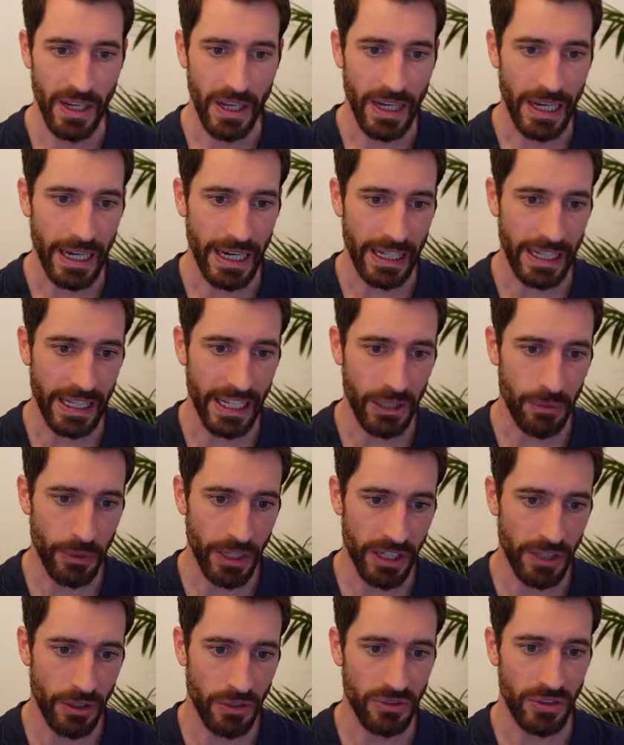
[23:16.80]
And here we
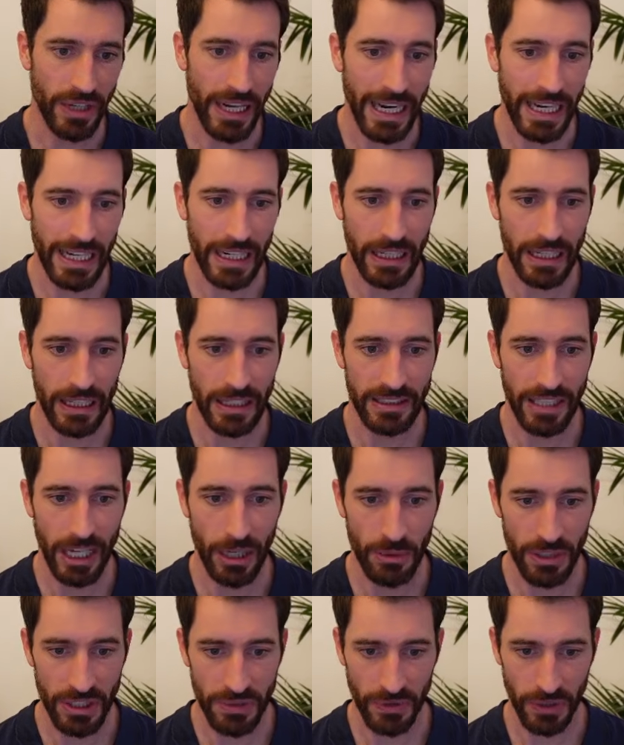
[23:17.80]
can also analyze how
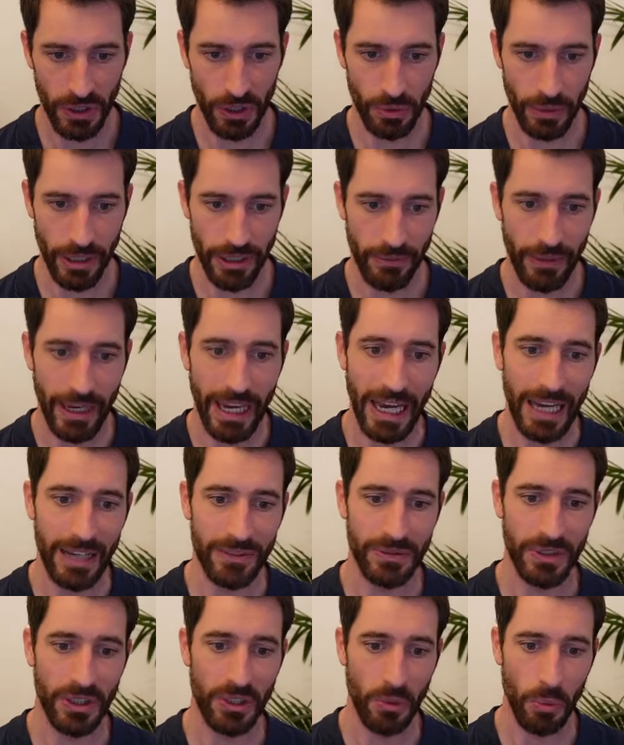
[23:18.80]
much flow rate we
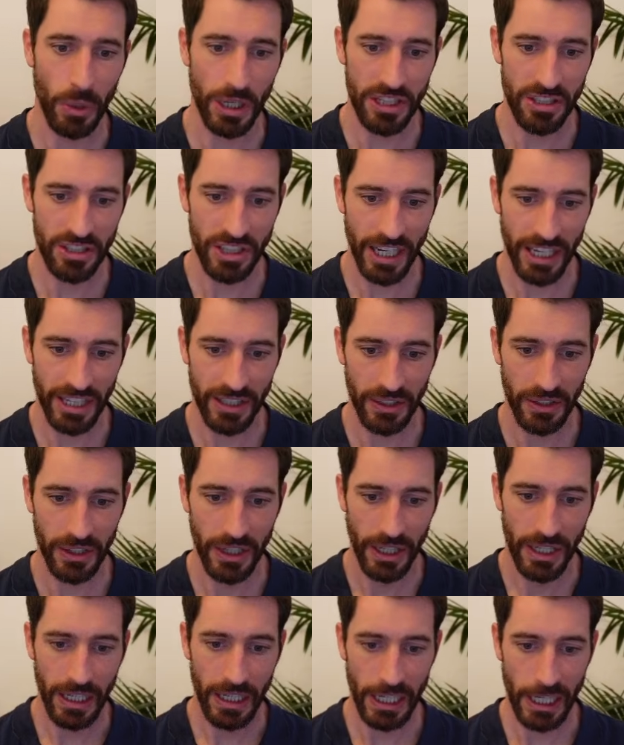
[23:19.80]
have on one channel,
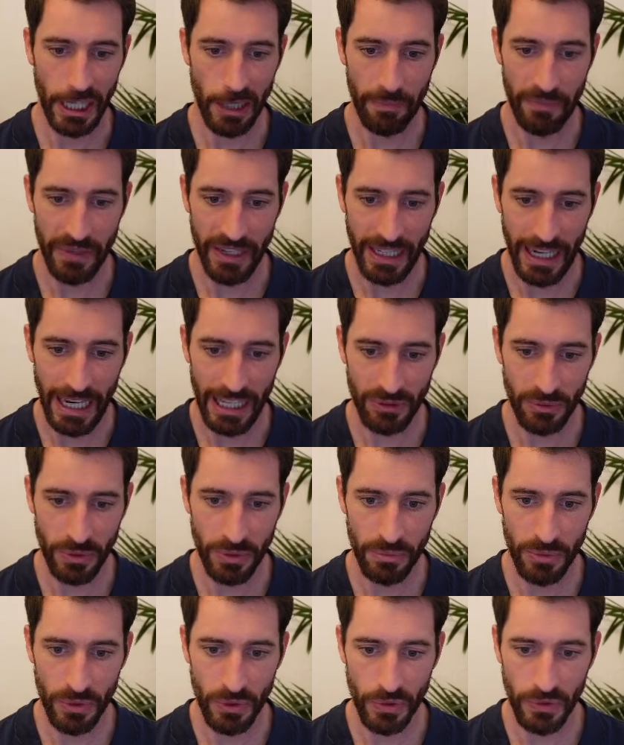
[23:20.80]
and as we
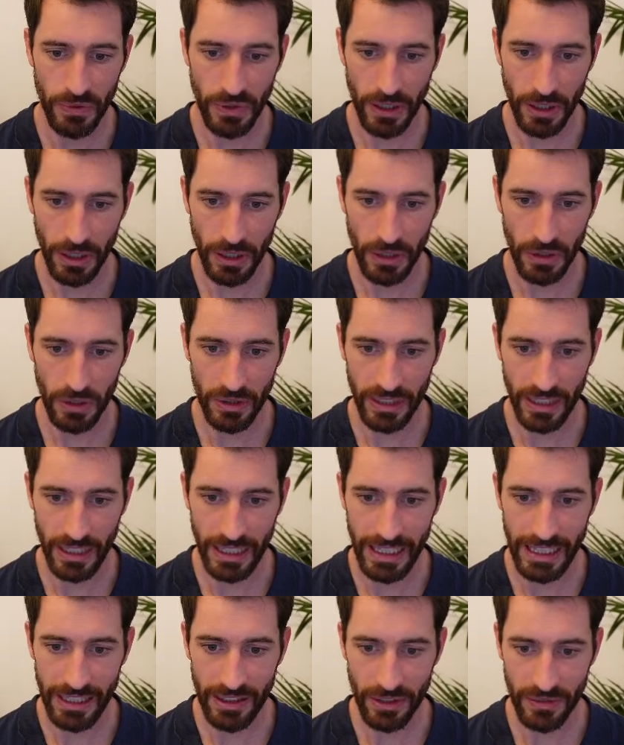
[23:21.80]
move along the
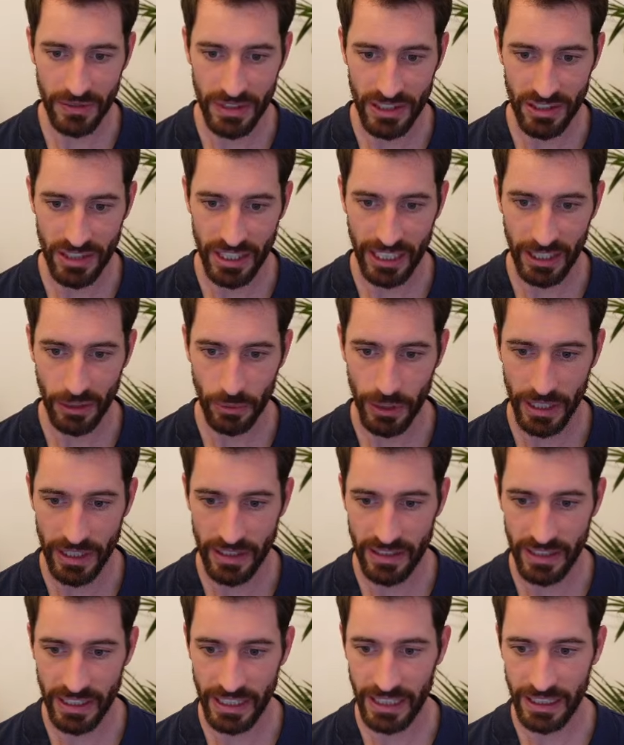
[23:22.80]
length of this channel, we can
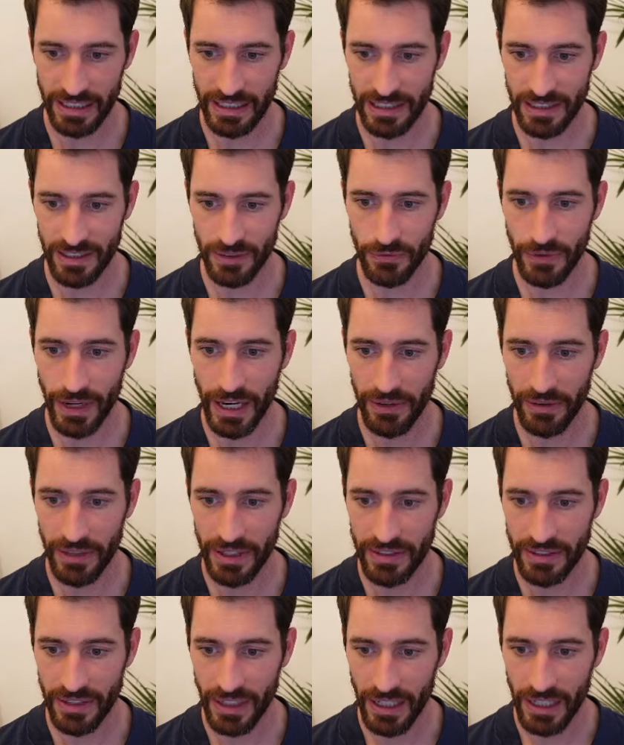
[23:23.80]
see that this
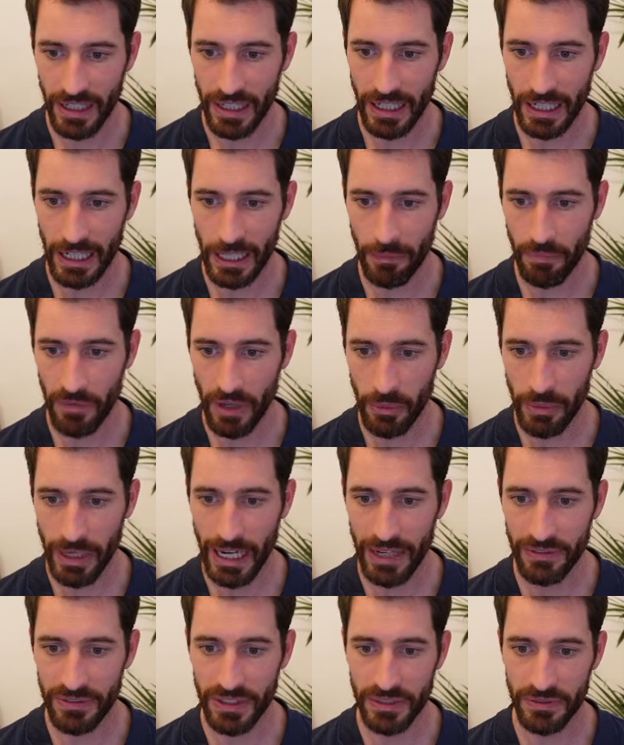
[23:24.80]
varies, and we
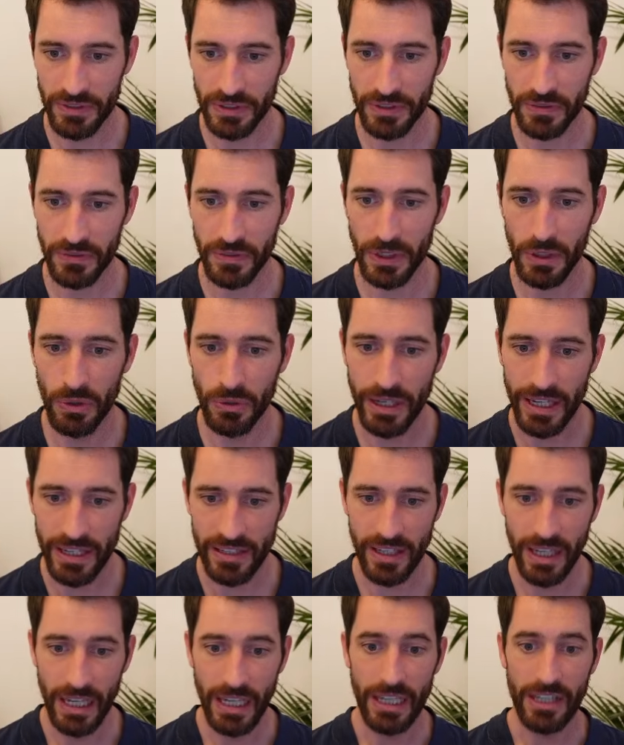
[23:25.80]
have different flow
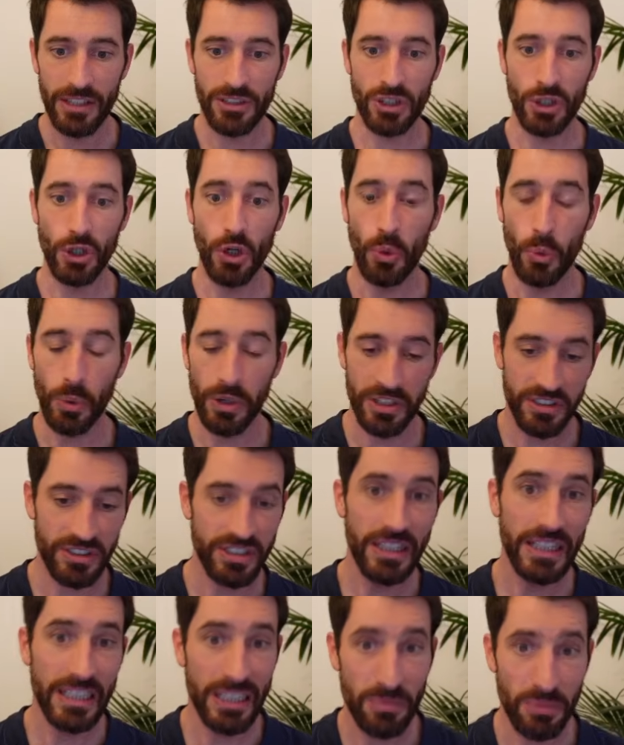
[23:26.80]
rates. So we're
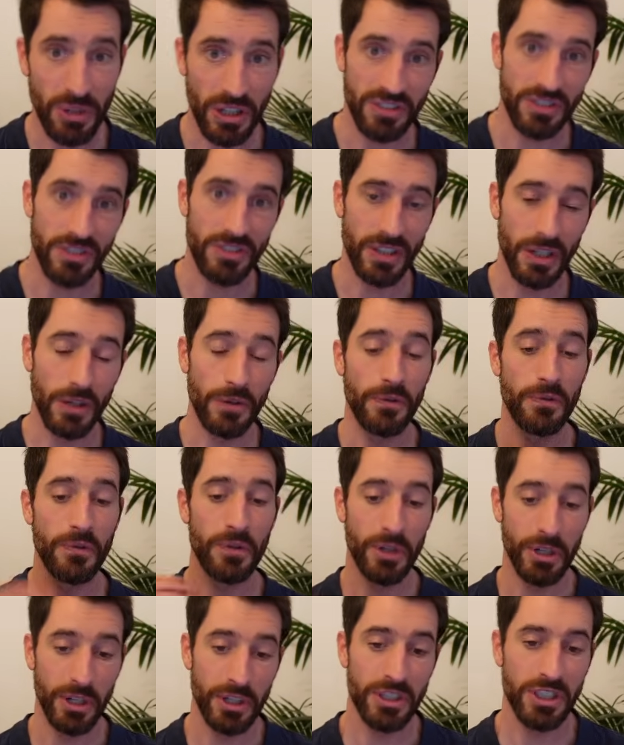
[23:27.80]
still in the process of
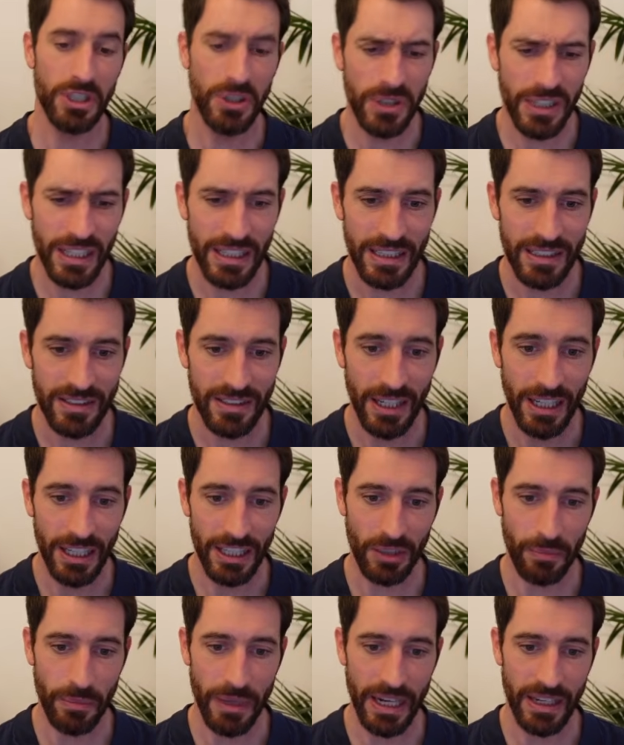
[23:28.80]
further tuning this
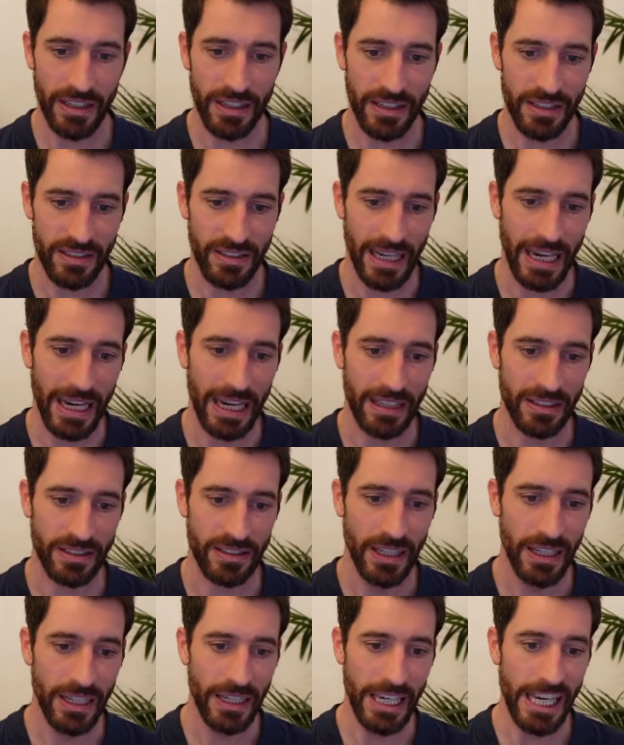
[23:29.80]
to make this as
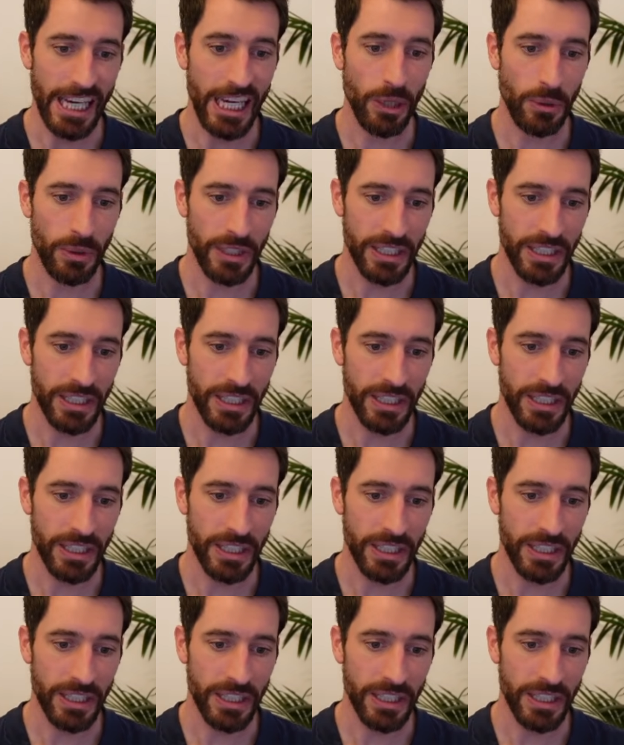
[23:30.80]
equally